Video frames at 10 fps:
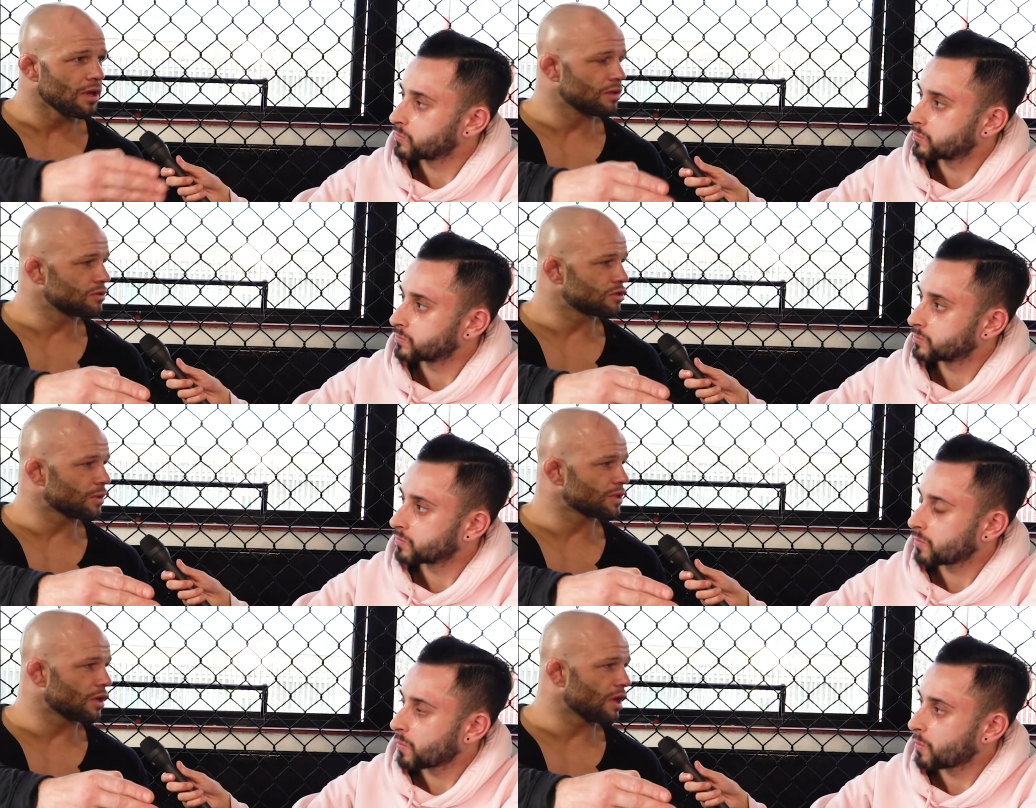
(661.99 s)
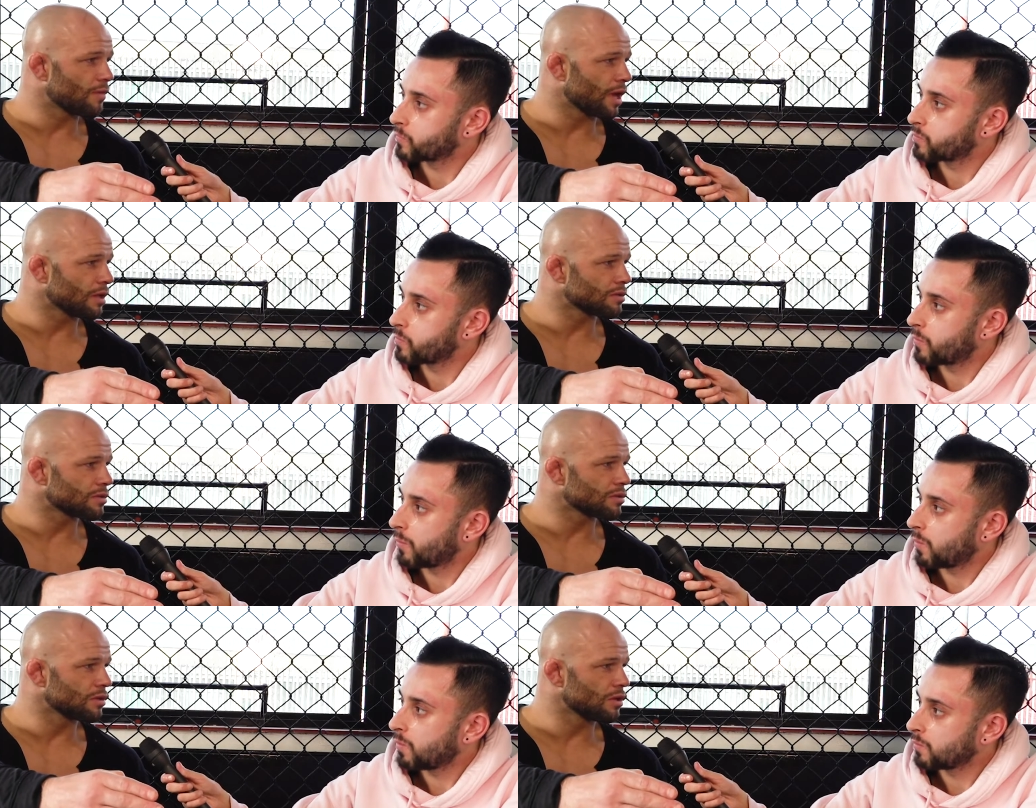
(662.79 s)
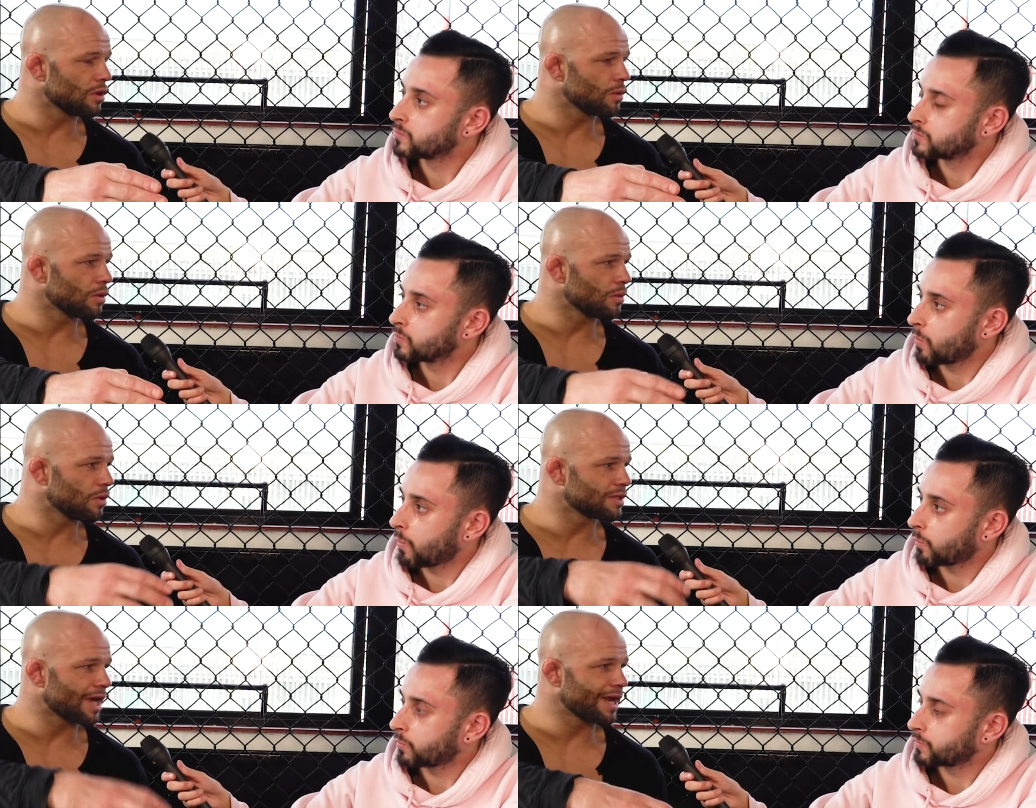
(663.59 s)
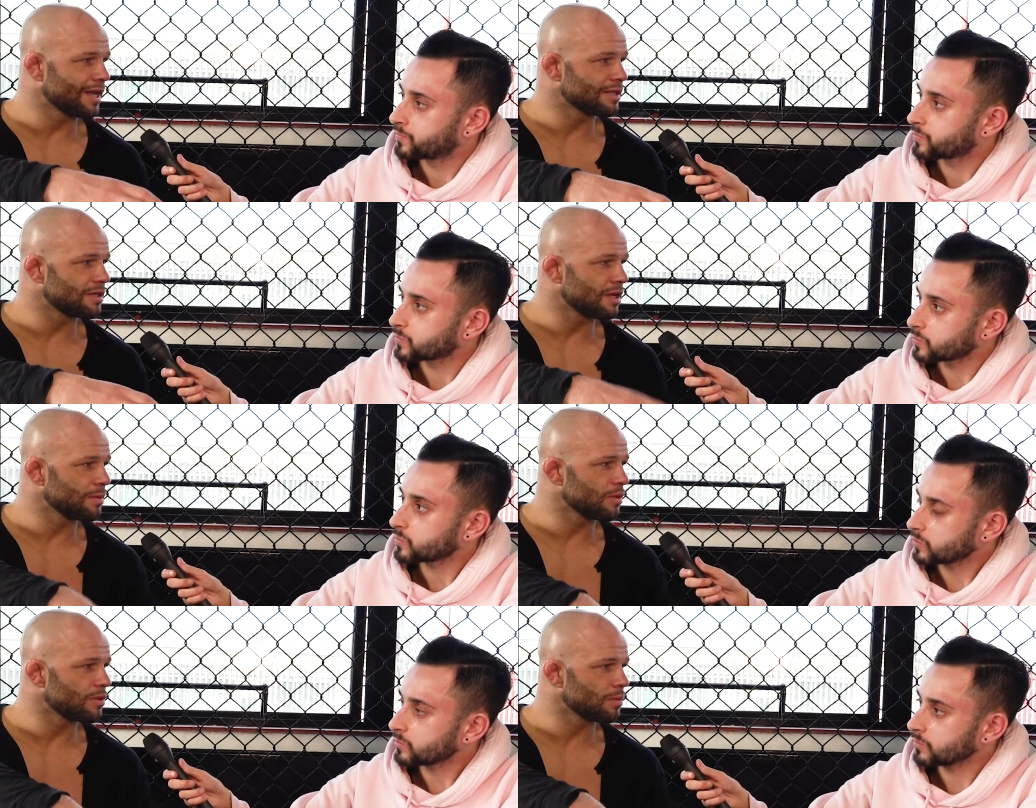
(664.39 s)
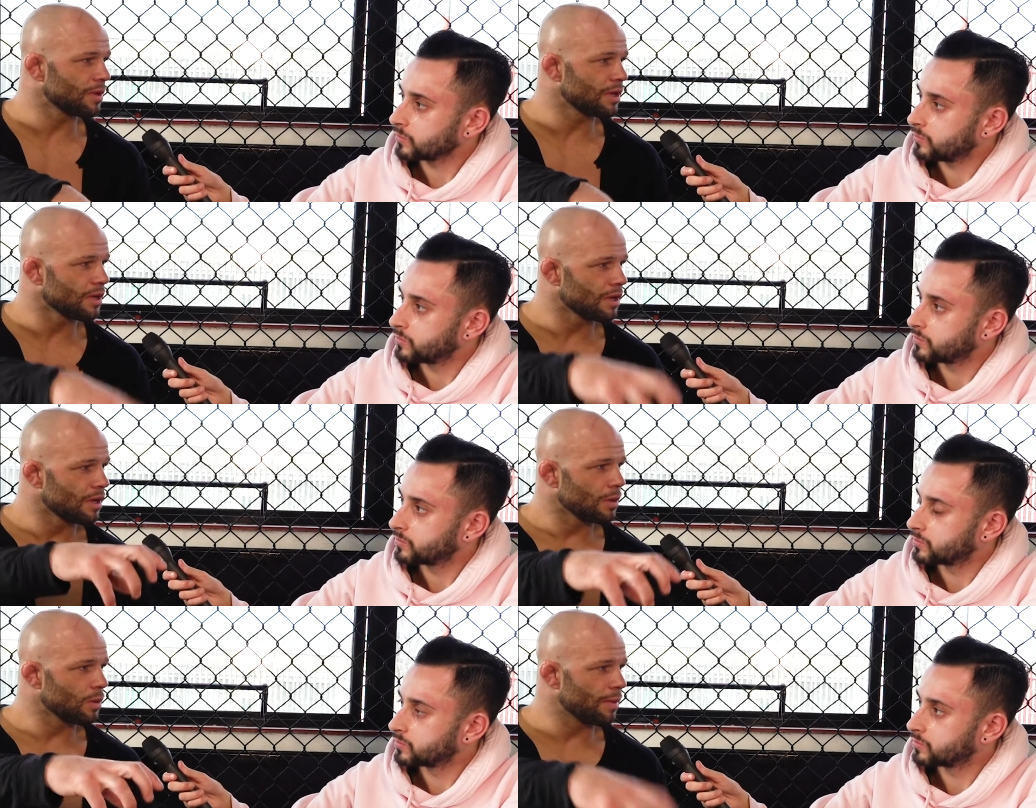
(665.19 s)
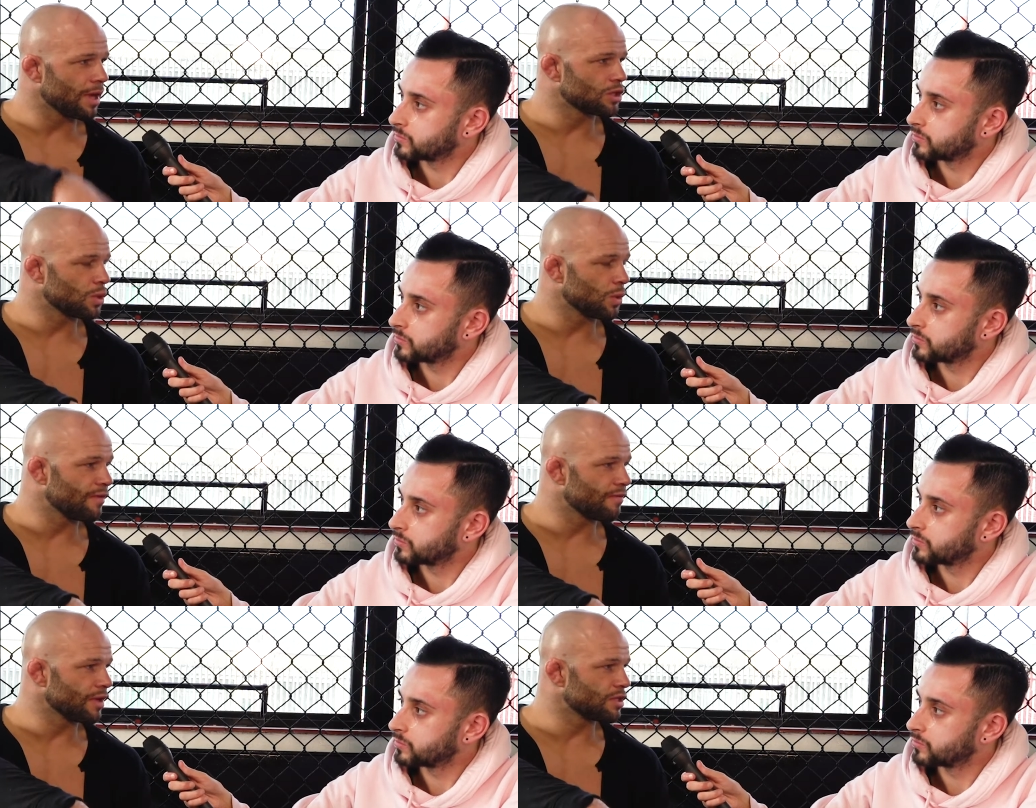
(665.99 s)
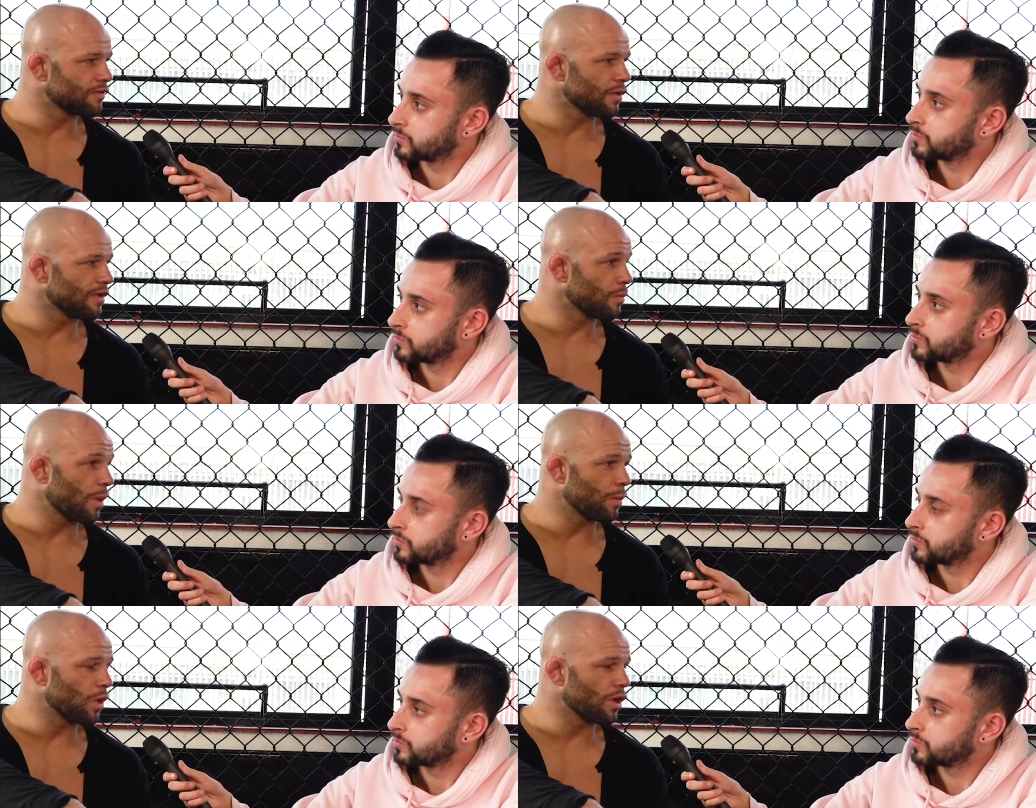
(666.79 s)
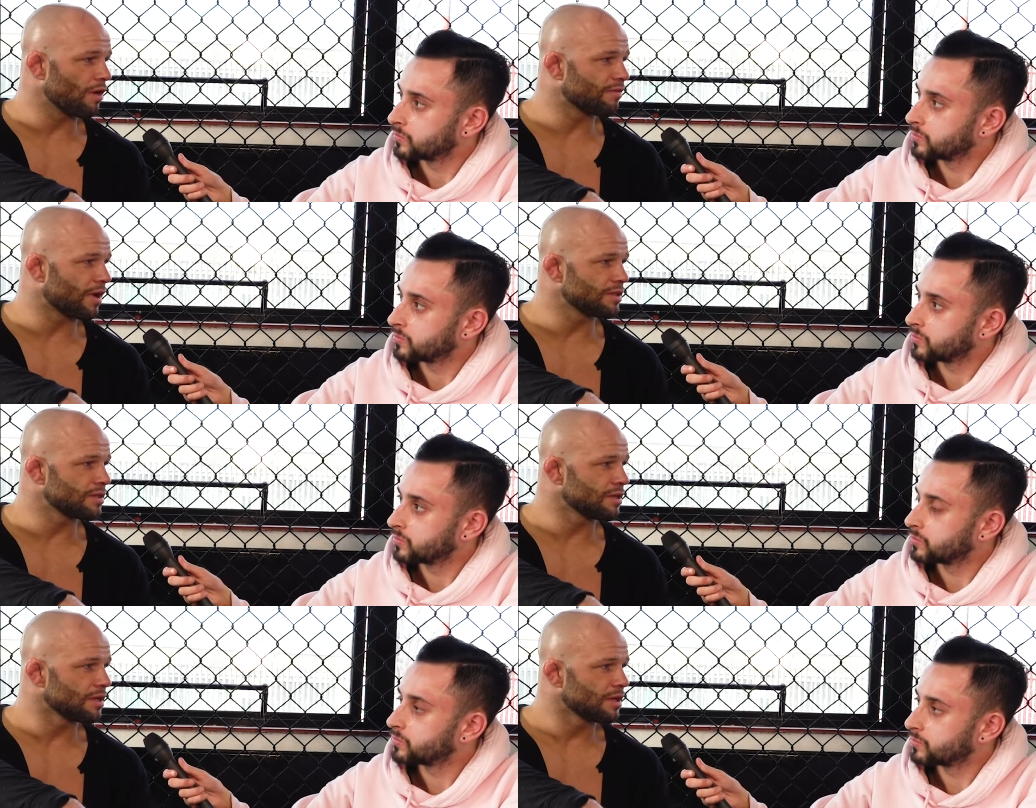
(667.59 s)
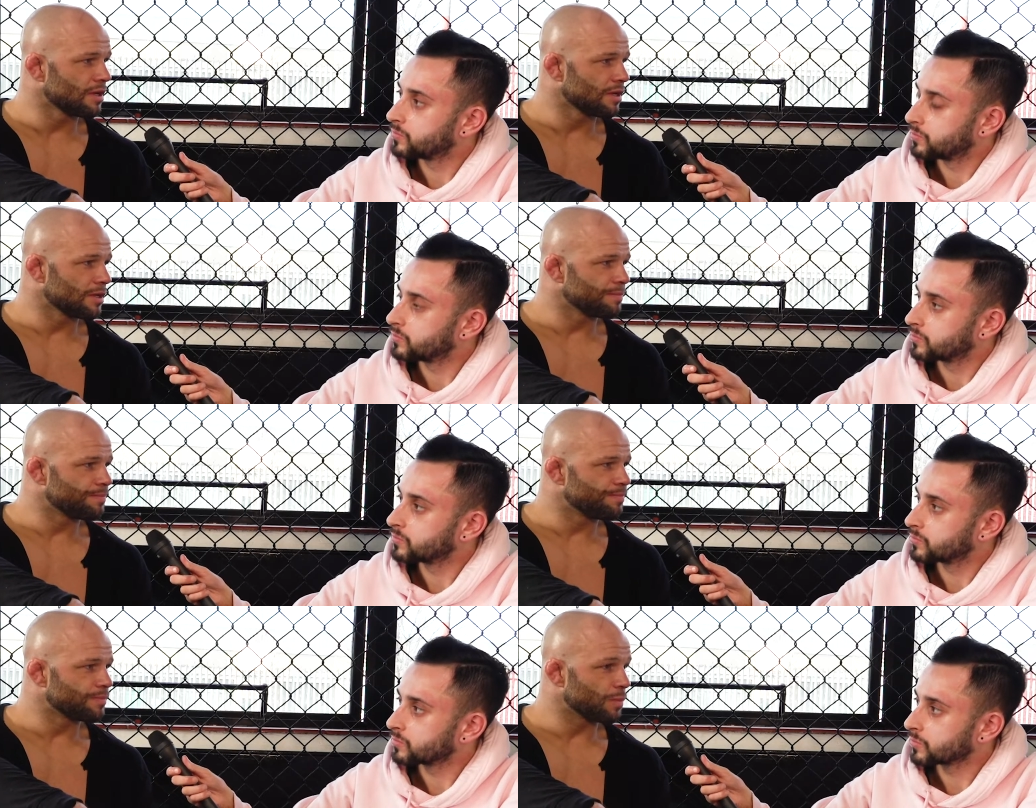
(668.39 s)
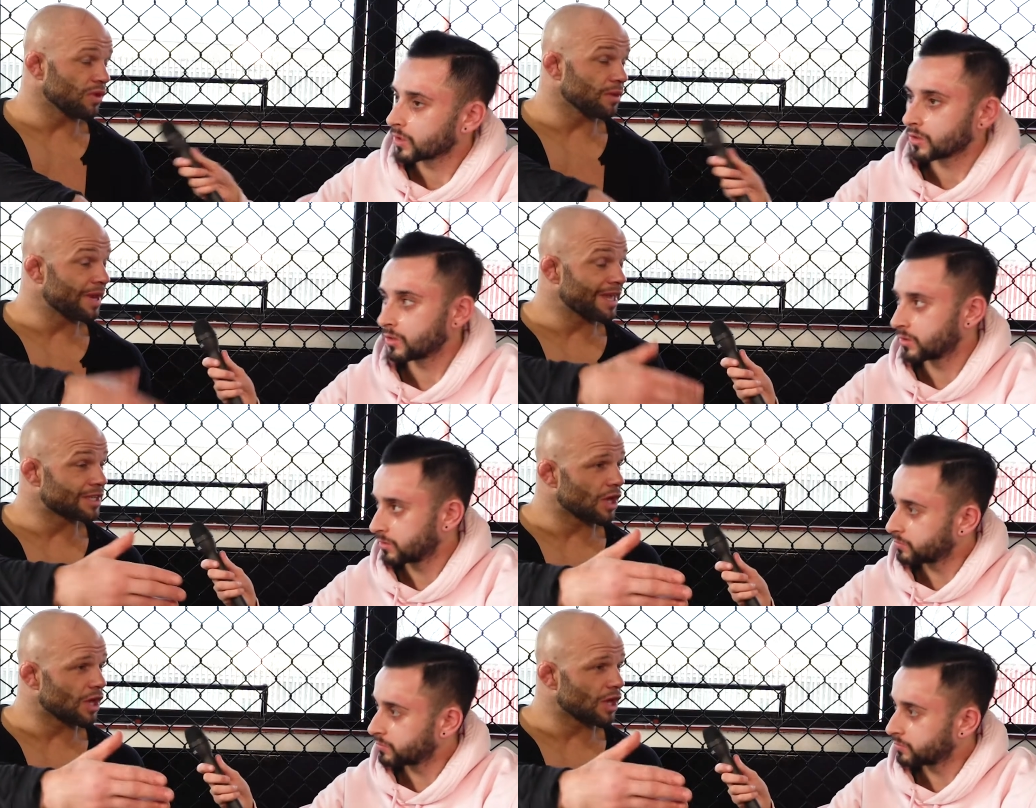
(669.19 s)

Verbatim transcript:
Speaker 1: and so is all everyone else. You know, we're, we're a tight-knit team, and we, we make sure we're in for each other even when we're not fighting. But I mean, it's,